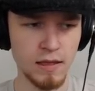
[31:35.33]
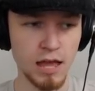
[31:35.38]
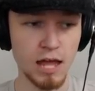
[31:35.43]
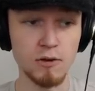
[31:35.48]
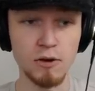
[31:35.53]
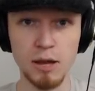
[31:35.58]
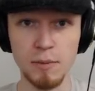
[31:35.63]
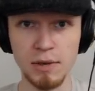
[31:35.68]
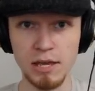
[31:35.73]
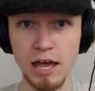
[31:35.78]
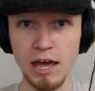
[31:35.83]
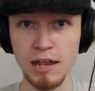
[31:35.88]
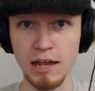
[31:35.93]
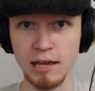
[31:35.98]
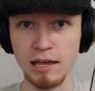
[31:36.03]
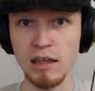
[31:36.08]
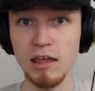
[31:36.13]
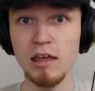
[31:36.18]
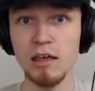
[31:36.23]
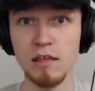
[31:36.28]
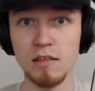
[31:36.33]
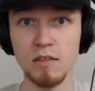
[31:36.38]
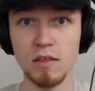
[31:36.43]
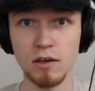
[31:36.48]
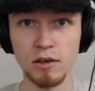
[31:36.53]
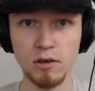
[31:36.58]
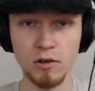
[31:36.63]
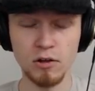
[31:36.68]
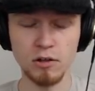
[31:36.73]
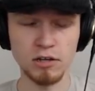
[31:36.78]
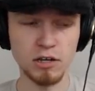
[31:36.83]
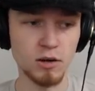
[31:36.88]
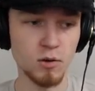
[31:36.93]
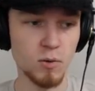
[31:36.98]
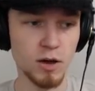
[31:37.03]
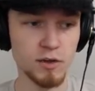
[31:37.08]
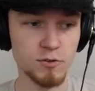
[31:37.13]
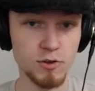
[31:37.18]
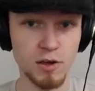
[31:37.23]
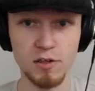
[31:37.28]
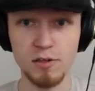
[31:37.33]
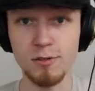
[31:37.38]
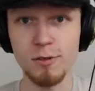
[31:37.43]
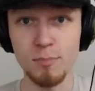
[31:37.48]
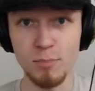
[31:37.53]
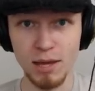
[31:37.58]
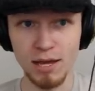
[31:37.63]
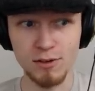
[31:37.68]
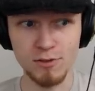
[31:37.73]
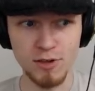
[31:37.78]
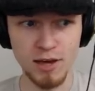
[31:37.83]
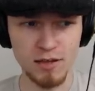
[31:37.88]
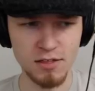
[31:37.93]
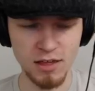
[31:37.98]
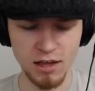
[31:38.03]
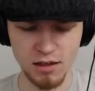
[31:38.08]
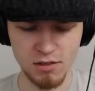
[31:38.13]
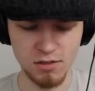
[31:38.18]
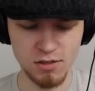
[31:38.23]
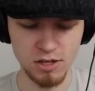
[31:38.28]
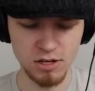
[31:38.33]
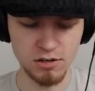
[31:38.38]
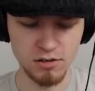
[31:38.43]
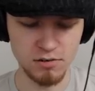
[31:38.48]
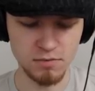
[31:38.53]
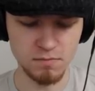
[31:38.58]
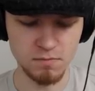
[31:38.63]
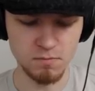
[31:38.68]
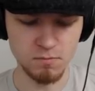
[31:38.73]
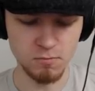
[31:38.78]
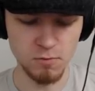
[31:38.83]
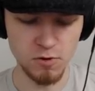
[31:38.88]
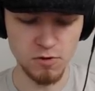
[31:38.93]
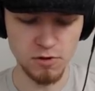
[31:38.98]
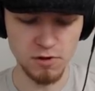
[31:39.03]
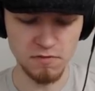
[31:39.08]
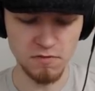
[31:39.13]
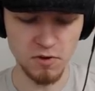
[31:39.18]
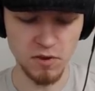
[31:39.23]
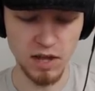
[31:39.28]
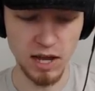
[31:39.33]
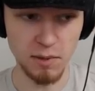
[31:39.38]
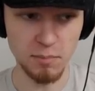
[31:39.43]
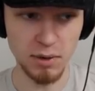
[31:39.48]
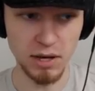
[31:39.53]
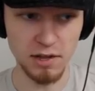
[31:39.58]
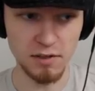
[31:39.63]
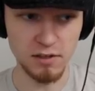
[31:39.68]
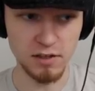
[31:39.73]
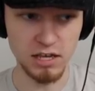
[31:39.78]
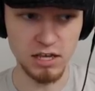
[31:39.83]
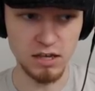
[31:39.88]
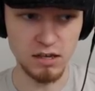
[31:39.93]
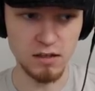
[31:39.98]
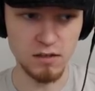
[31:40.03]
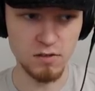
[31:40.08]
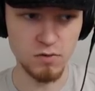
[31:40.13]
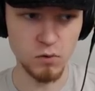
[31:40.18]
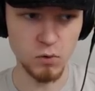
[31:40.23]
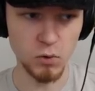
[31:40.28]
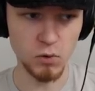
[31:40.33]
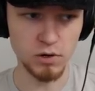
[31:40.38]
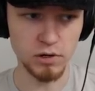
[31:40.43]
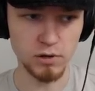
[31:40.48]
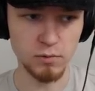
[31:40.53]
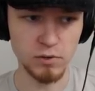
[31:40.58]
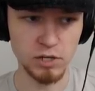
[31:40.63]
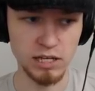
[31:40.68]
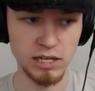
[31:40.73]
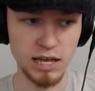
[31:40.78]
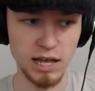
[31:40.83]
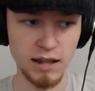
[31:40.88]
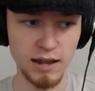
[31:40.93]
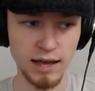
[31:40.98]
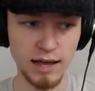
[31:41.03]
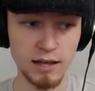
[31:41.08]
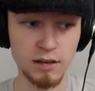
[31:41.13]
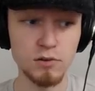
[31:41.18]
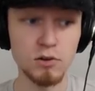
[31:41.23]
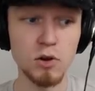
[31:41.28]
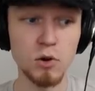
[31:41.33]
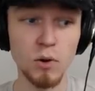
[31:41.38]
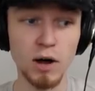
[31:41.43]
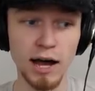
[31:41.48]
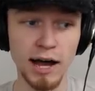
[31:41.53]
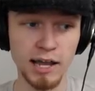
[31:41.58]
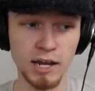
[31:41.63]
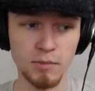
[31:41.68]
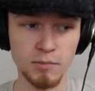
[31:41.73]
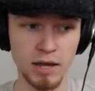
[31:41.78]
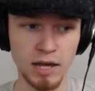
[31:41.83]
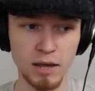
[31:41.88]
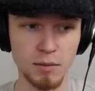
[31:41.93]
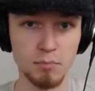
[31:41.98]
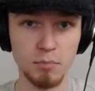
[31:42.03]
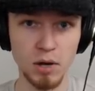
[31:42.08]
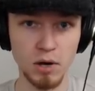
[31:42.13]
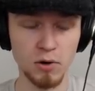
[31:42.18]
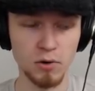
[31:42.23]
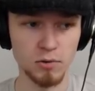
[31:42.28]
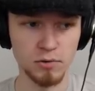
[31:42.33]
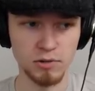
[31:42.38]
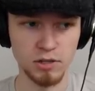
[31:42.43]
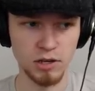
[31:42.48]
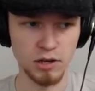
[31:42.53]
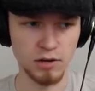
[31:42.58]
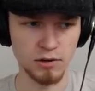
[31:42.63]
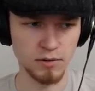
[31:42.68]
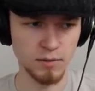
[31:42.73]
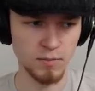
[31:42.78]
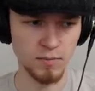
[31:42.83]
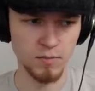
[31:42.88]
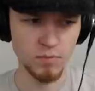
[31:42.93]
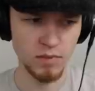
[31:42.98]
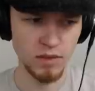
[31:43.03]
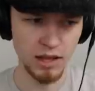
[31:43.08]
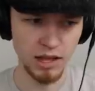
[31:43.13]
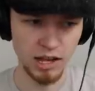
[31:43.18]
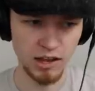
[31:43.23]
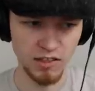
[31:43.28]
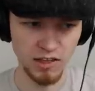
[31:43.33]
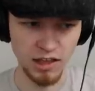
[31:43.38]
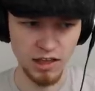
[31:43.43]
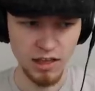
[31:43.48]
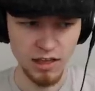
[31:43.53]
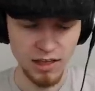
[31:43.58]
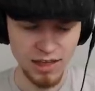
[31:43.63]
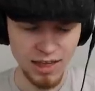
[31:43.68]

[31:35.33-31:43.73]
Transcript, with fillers: Anyway, but yeah, like, the golden and white chest, the big chest, I consider reserved for, like, boss keys or when you get, like, a new item, like a bow, you know, that kind of thing.